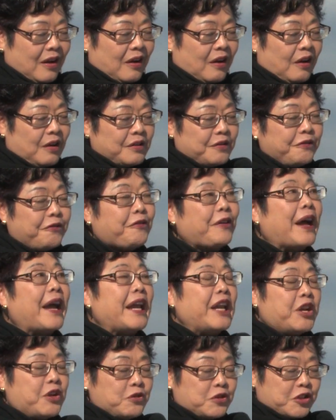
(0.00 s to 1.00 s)
on the
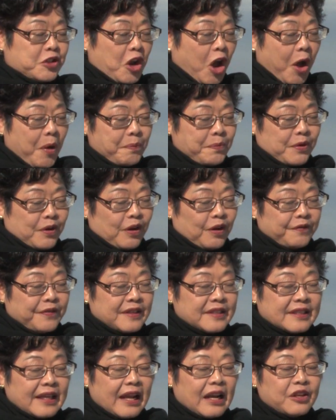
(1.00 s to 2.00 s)
final stop of the
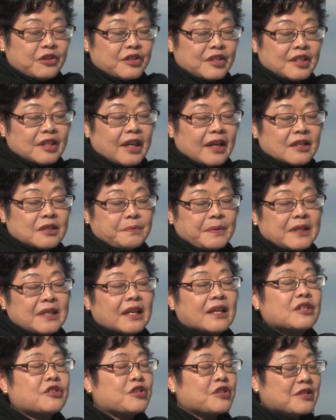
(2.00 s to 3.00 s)
Salish Sea
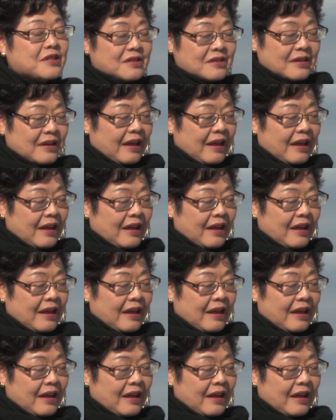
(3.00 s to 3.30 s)
Expedition